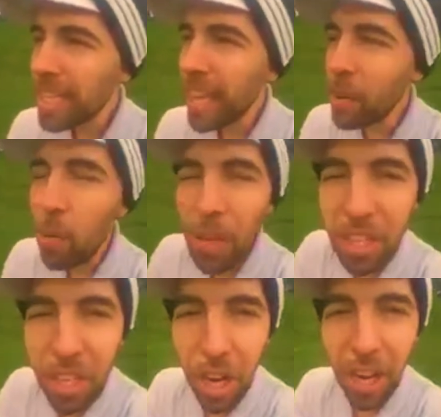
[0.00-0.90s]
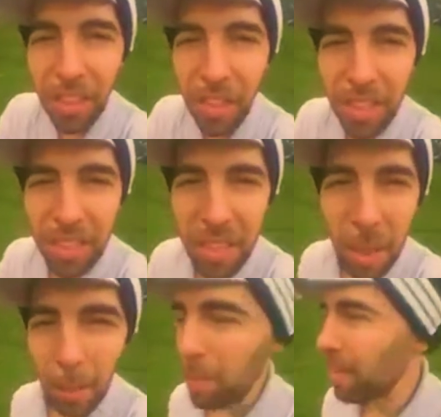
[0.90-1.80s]
can we chunk things
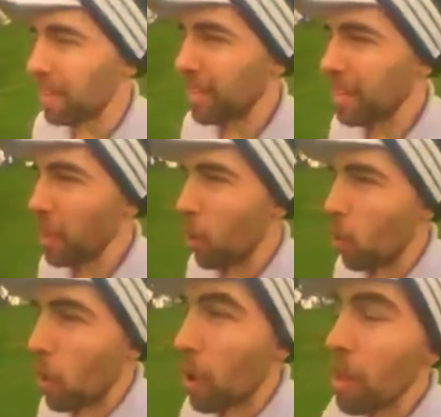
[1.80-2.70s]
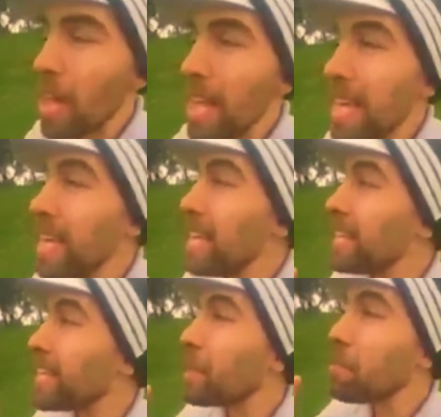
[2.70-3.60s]
up? Well,
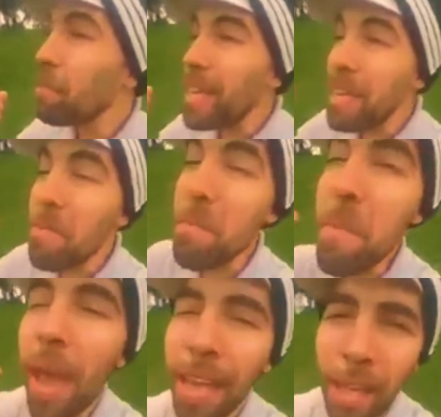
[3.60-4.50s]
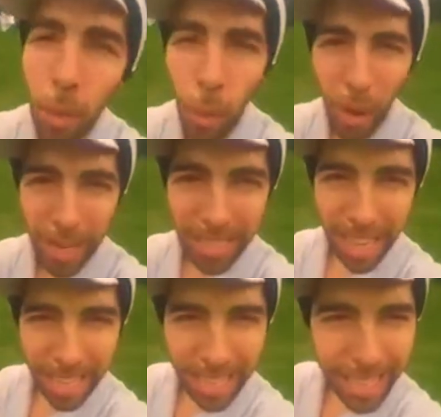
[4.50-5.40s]
it can be many ways
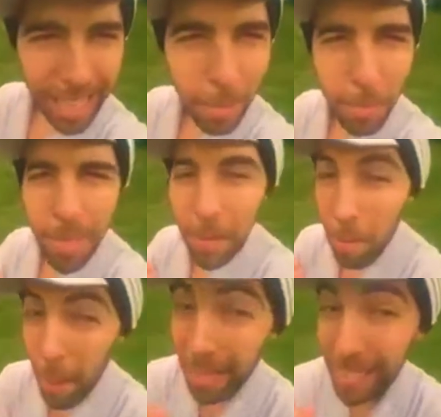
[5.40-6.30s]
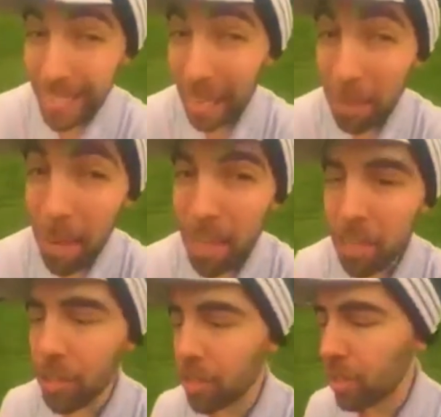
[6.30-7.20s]
and it can be many
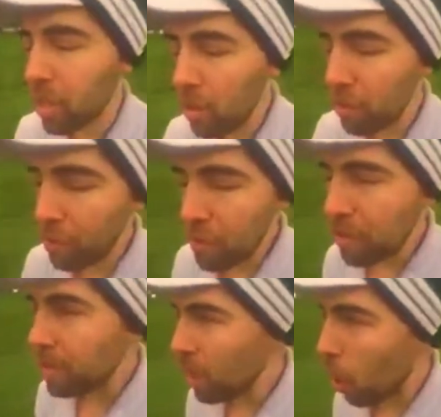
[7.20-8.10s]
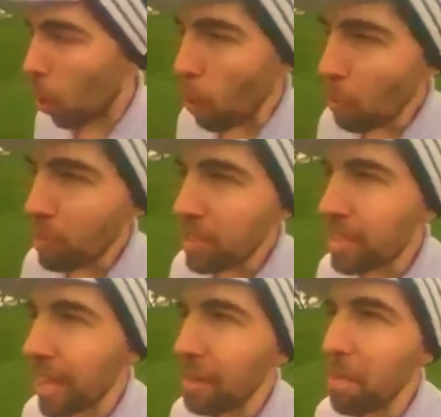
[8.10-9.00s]
dimensions. First
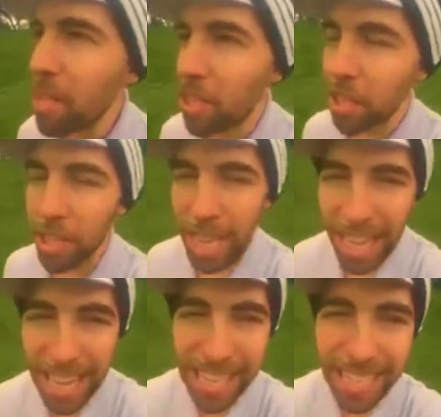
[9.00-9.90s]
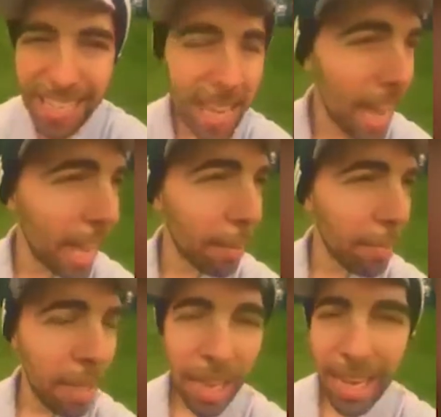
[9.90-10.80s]
obvious dimension is time.
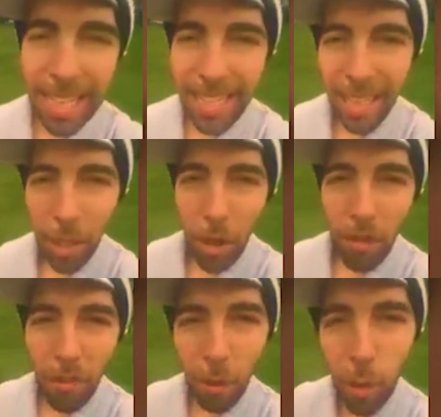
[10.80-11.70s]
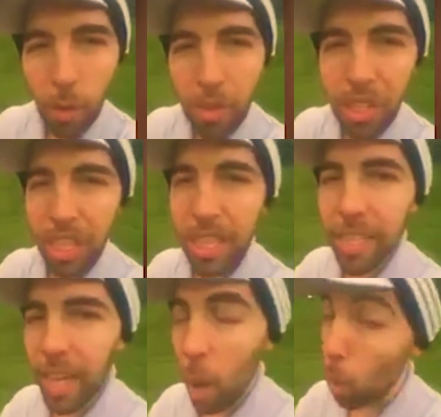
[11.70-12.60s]
Let's say you have a
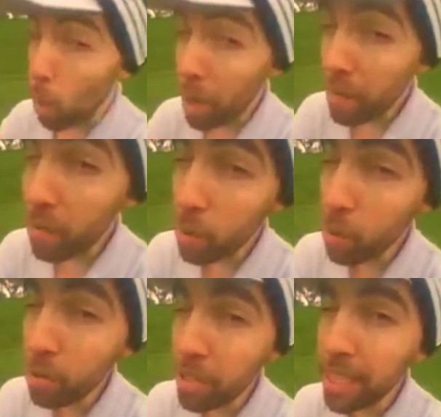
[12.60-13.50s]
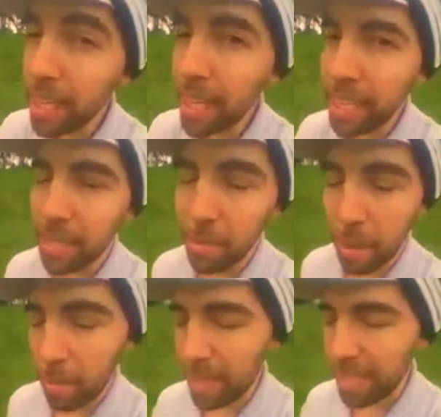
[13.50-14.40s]
routine, whatever routine it is.
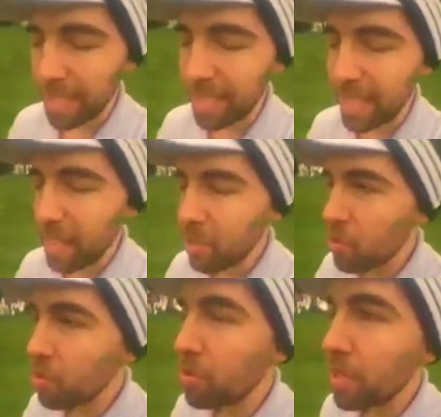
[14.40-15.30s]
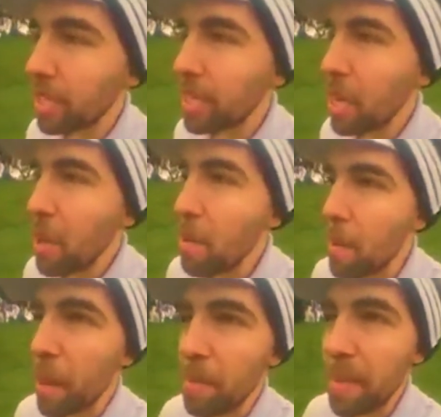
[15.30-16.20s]
Maybe it's a dance routine,
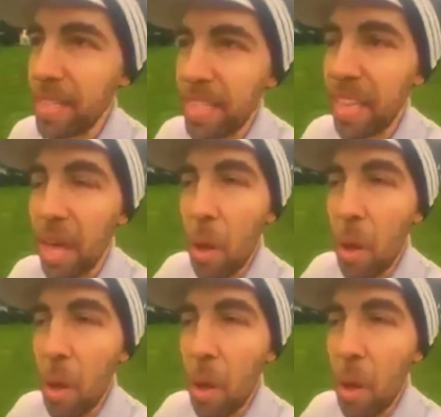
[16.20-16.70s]
maybe it's